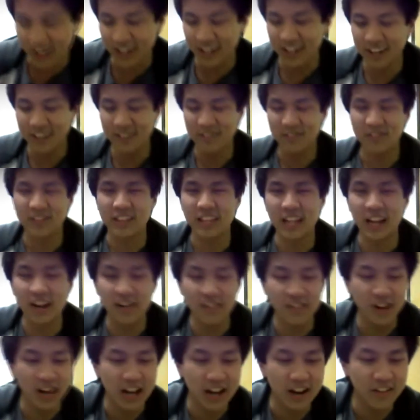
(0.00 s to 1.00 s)
Okay.
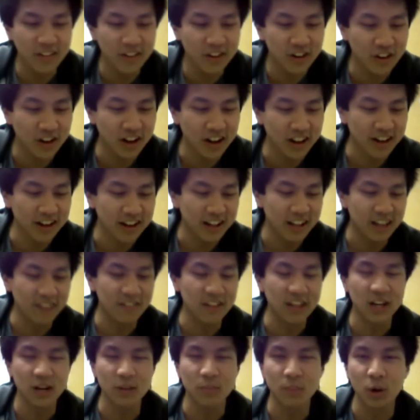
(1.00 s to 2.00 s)
Never have it in your hand.
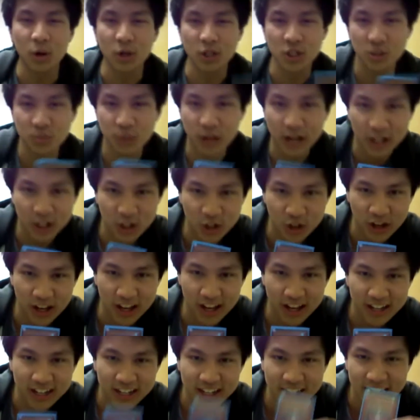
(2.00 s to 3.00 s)
If they can pulse it back to your
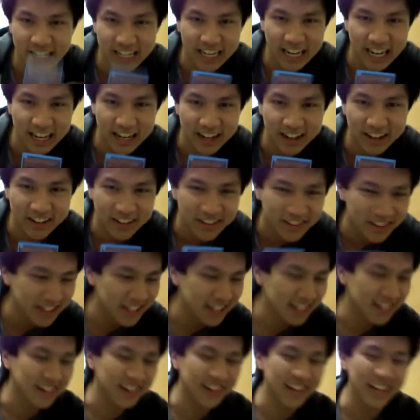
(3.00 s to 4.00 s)
hand, negate it.
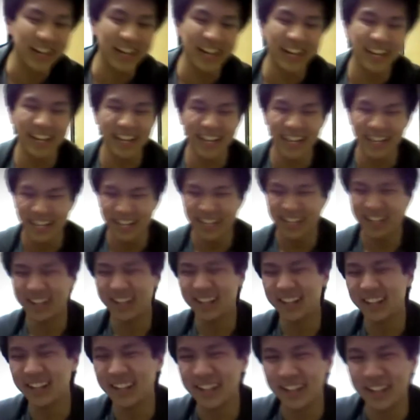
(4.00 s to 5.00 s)
Okay.
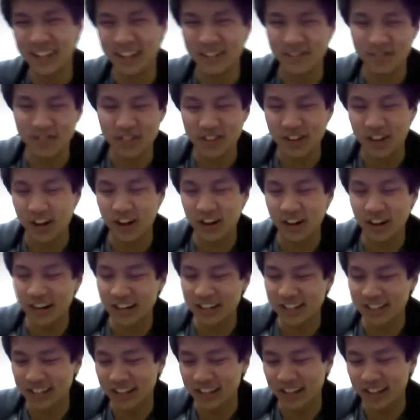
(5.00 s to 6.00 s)
All I
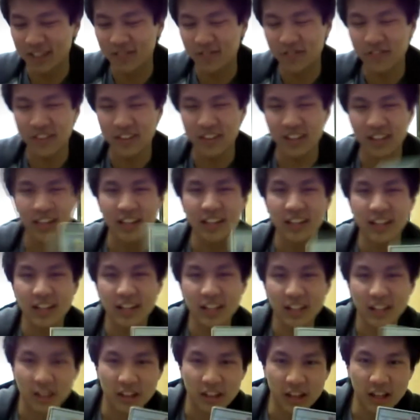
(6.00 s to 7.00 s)
gotta say.
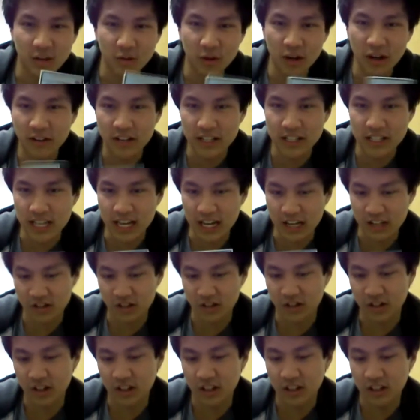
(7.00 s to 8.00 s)
Then we have
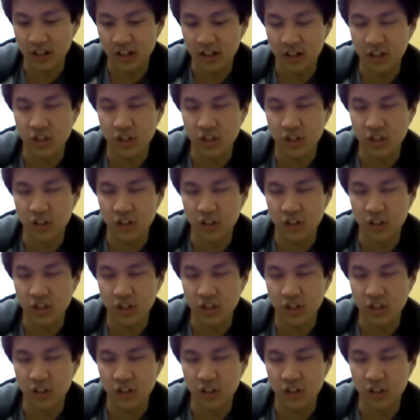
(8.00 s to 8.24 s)
Catastrophe.